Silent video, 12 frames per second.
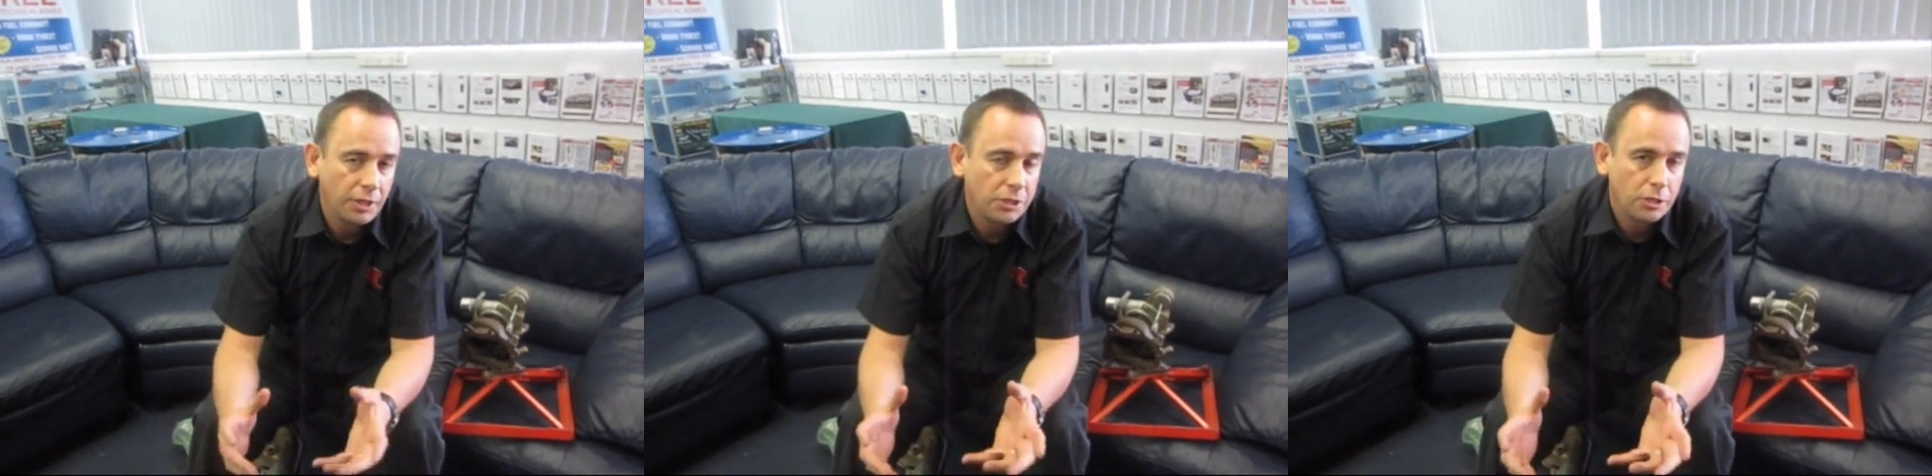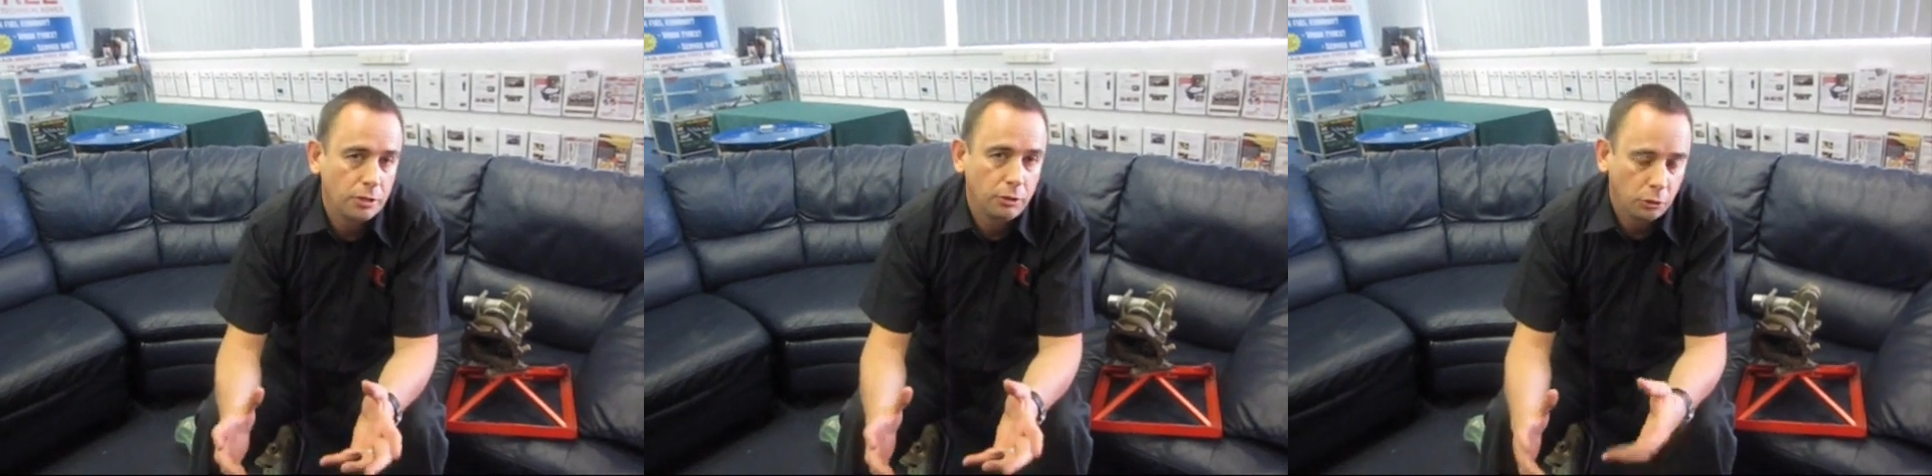They
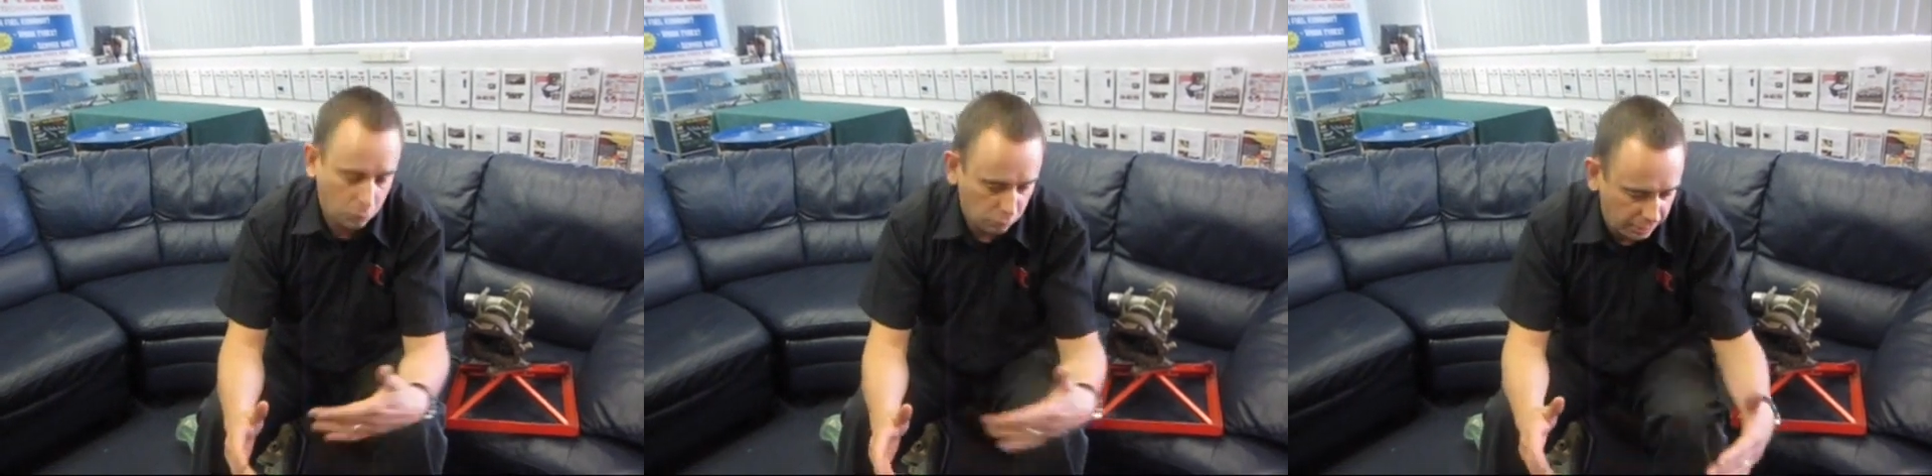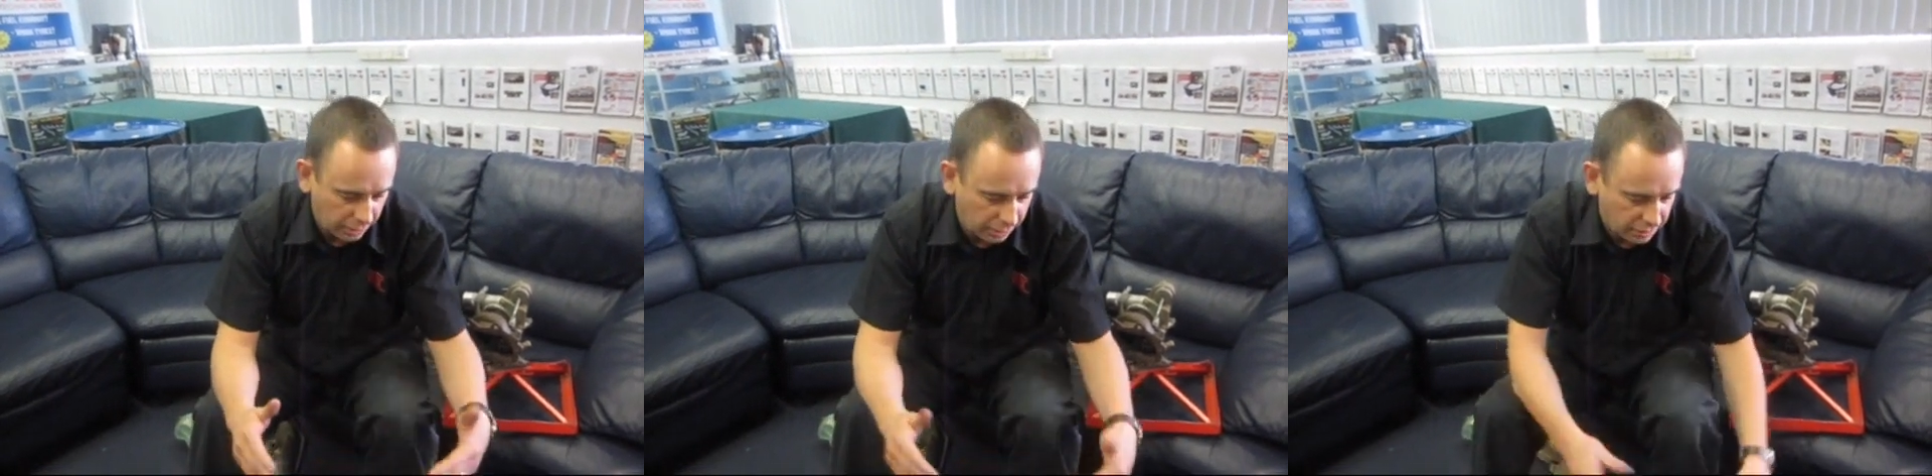just look
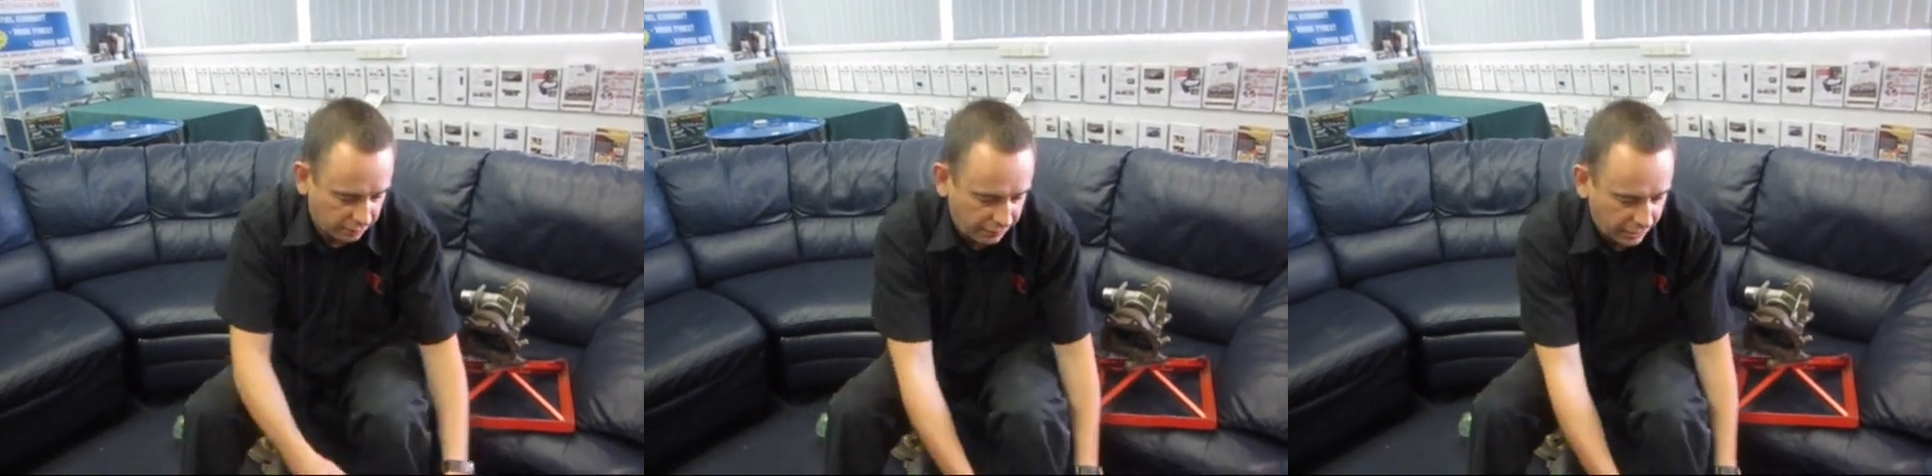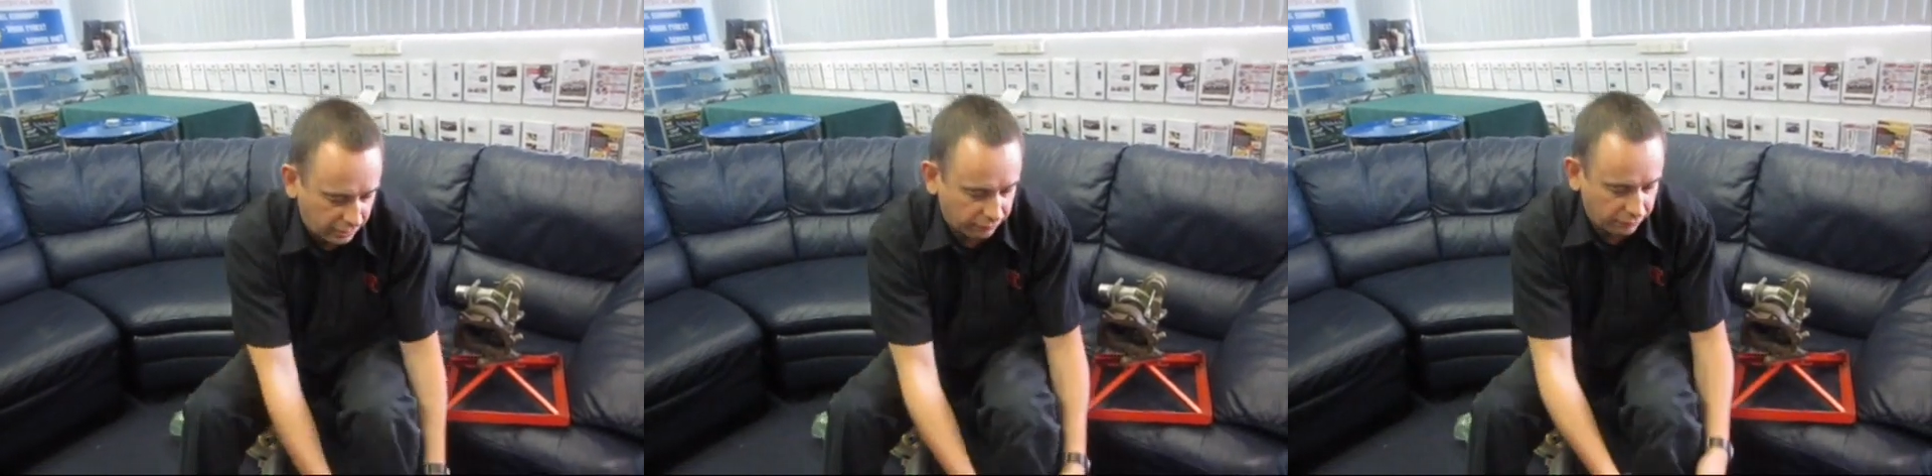good because
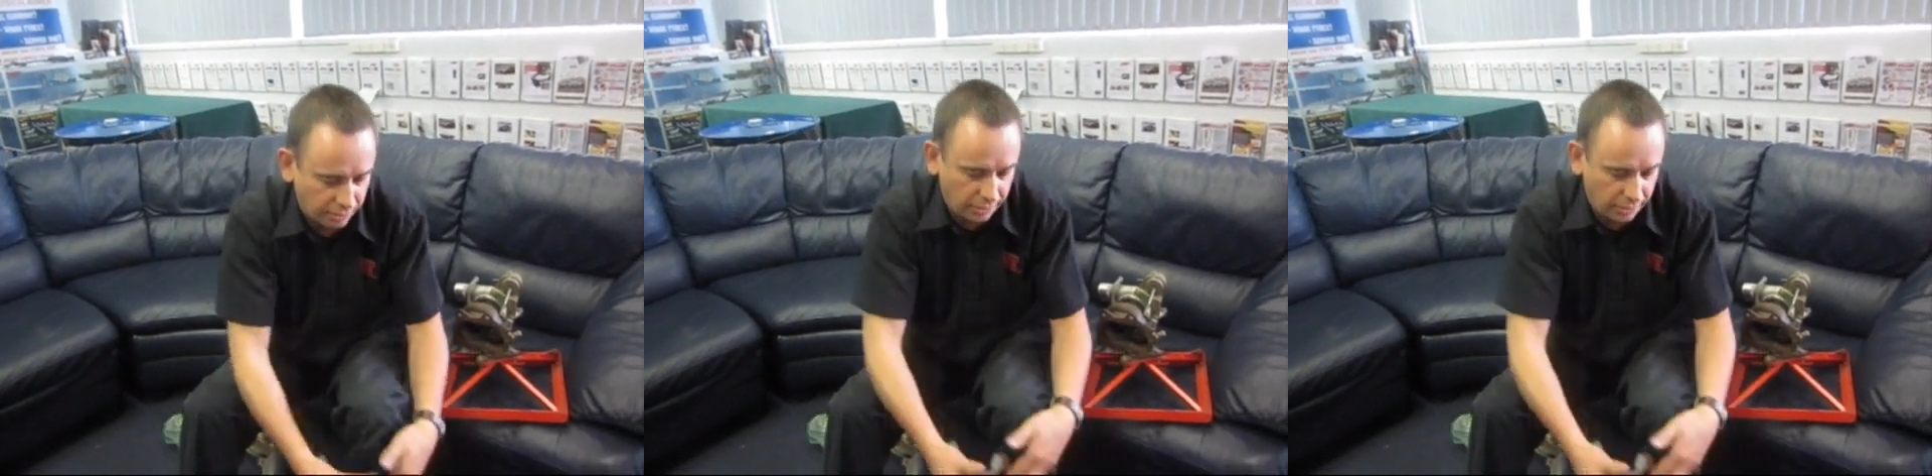effectively